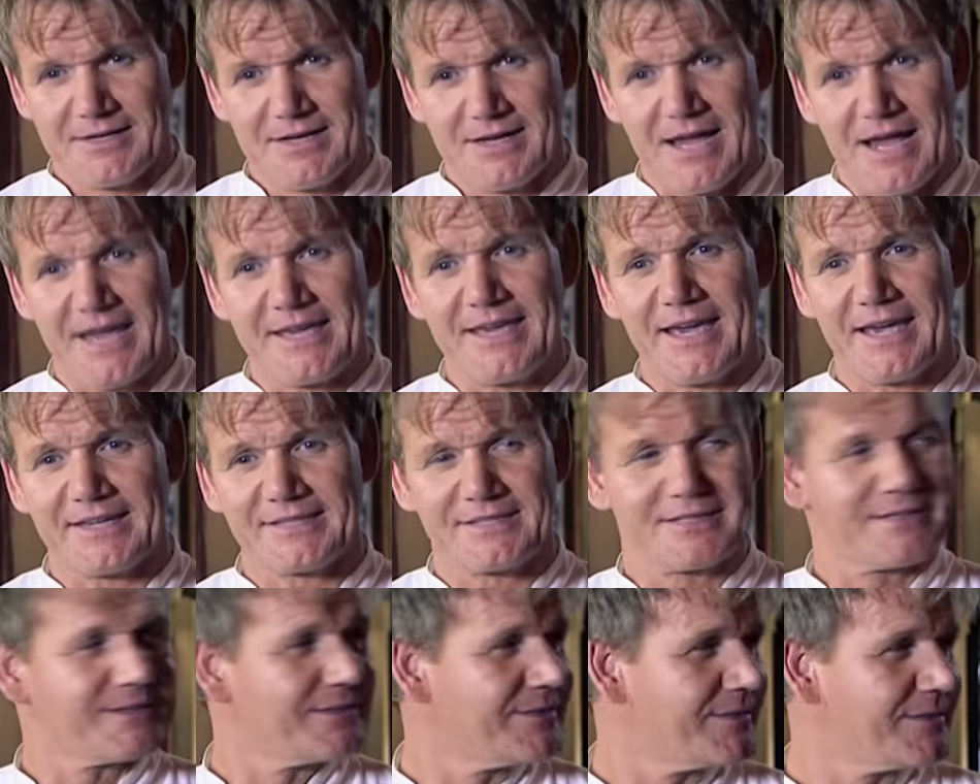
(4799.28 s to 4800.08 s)
I
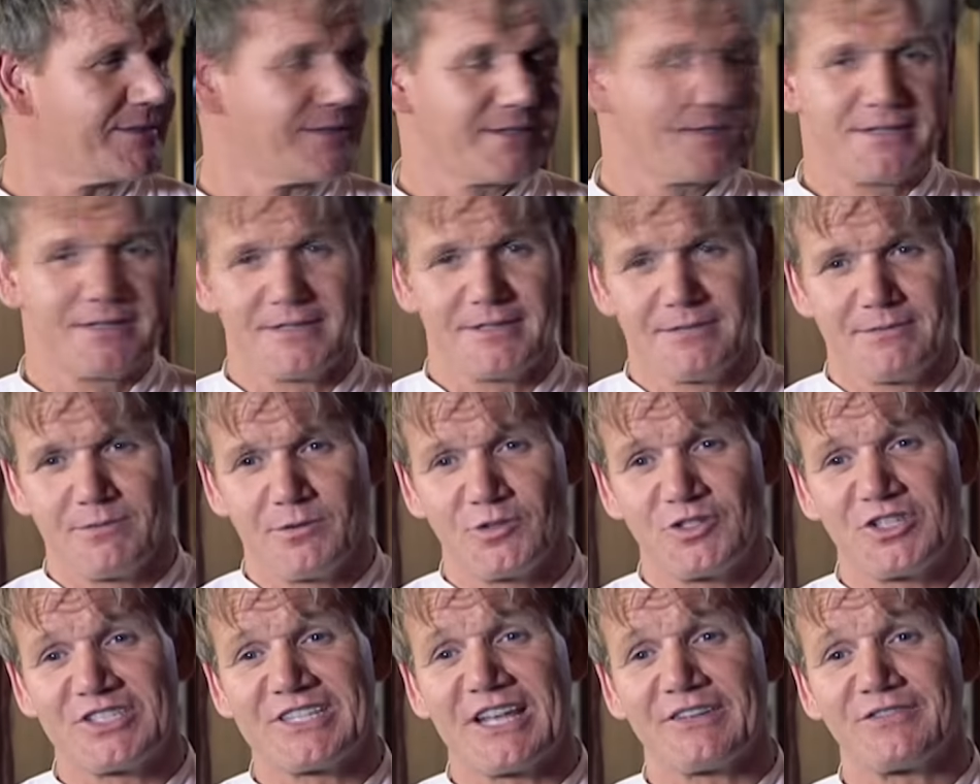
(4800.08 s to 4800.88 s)
guess
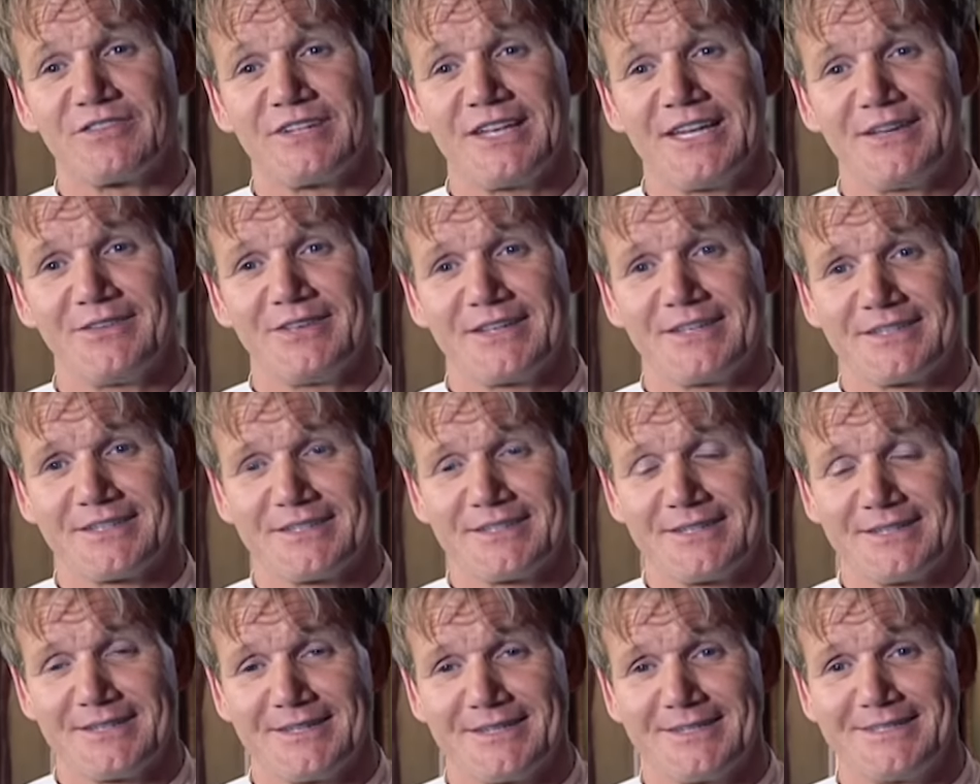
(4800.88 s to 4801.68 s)
we'll just have to leave it
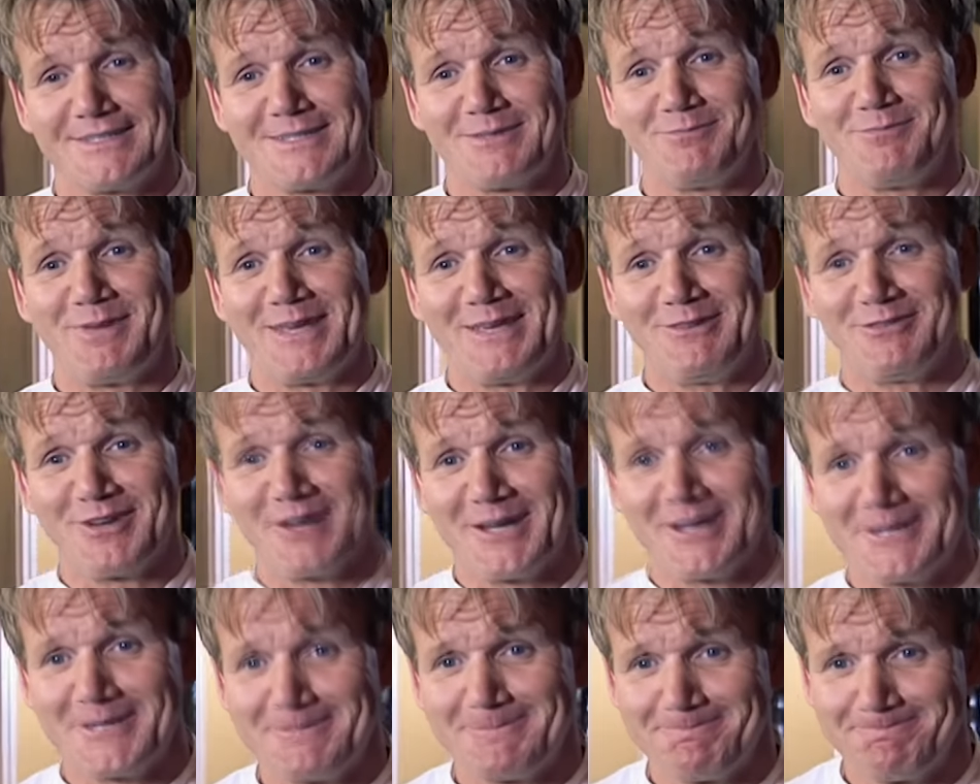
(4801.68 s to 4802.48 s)
to Beaver.